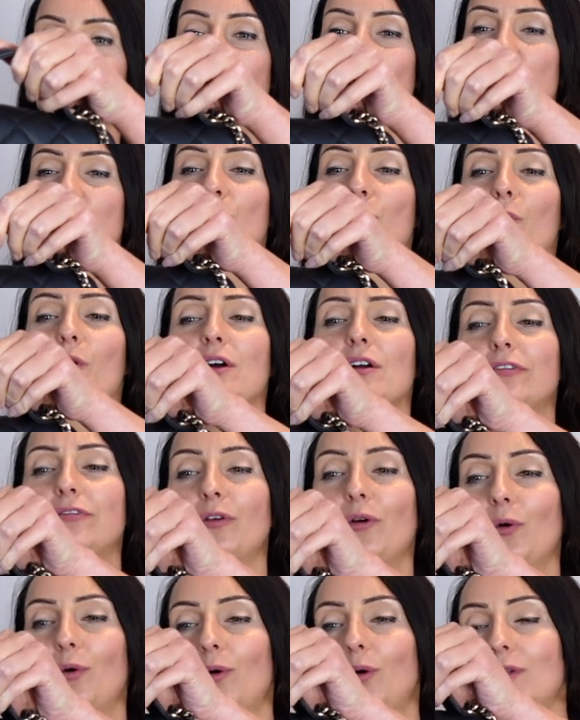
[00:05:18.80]
It doesn't work
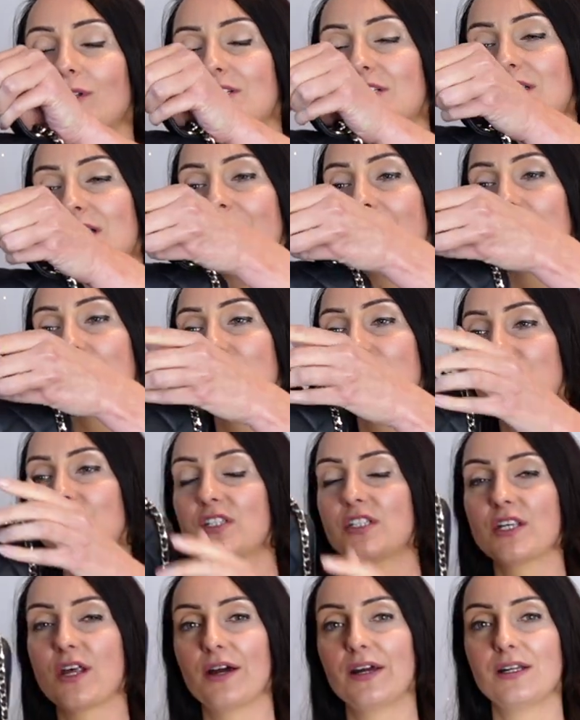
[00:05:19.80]
for all styles of
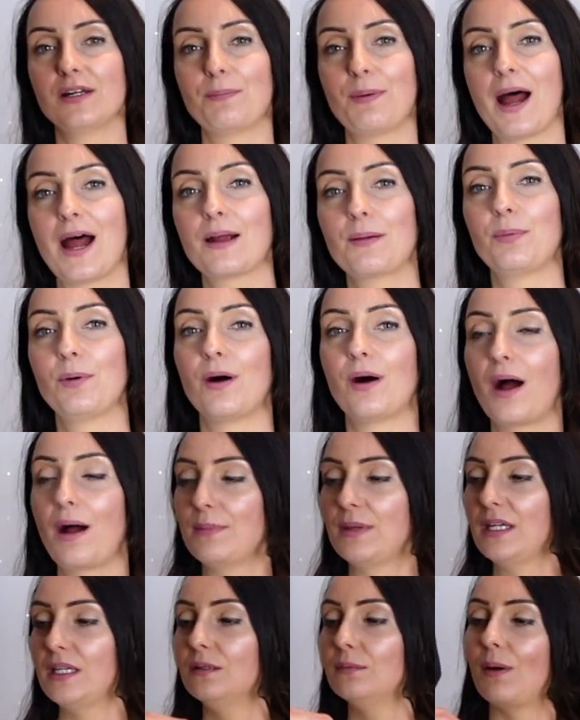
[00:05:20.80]
designer bag, but I
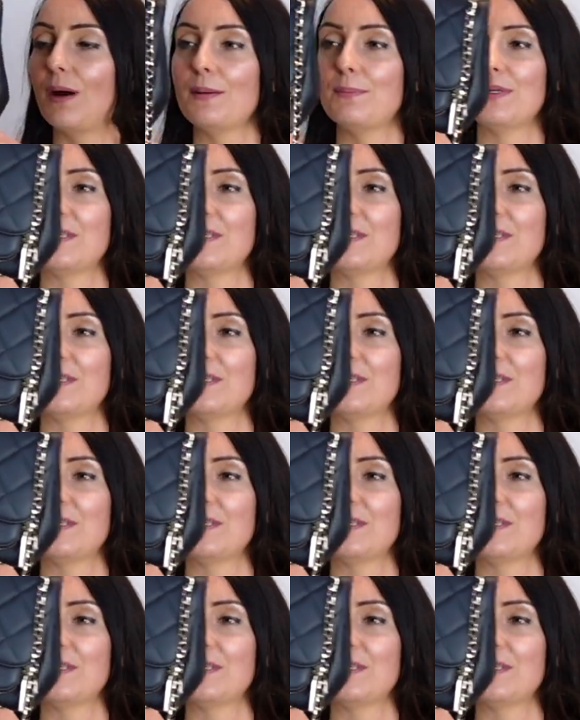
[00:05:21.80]
mean, my